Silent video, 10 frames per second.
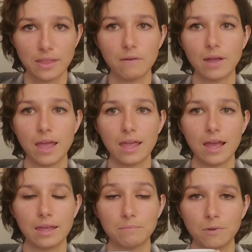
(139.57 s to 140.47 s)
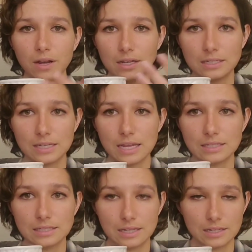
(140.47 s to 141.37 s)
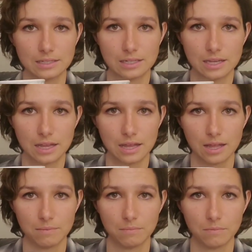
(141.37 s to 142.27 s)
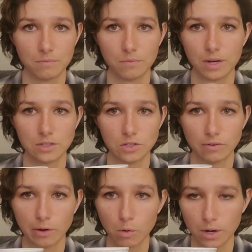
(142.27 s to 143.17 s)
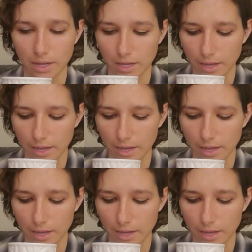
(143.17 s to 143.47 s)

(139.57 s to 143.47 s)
That way I'm ready to taste it when I start recording.